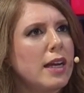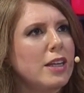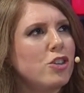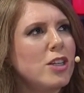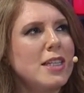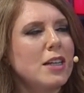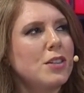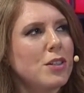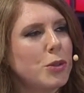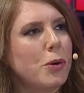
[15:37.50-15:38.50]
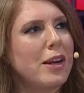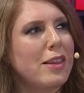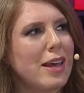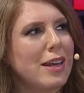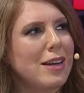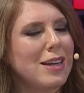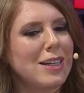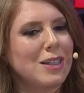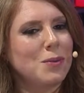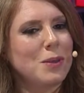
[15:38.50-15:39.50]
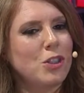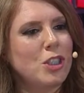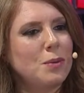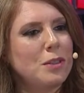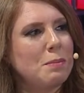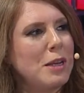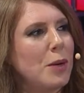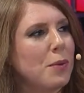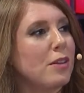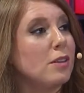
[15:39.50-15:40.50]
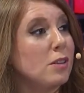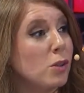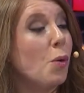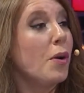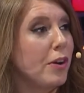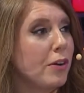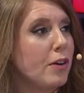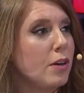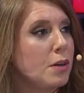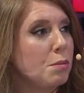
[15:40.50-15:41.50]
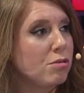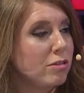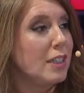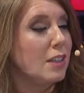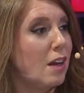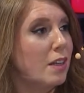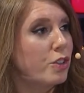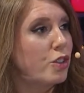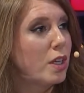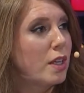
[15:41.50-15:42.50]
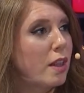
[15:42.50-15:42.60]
She tells the story that when she was meeting with a lawyer pre-launch,